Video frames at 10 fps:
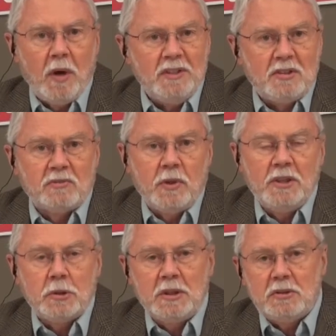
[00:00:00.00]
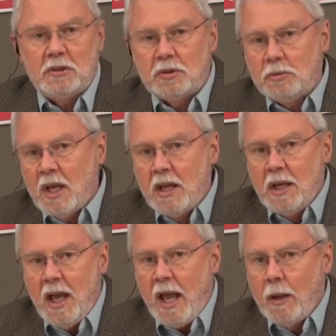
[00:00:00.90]
What is the Fraser Institute,
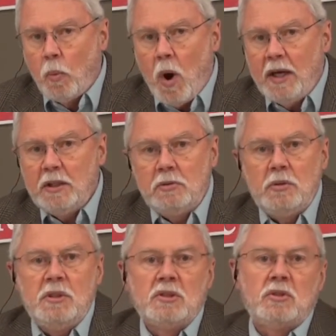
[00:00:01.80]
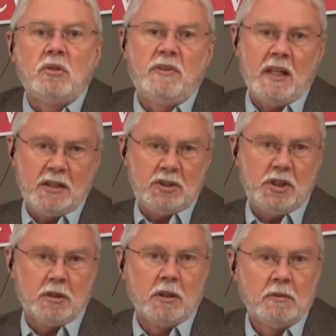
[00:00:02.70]
and why do you do this survey each
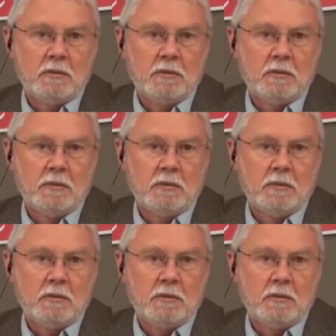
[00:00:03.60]
year?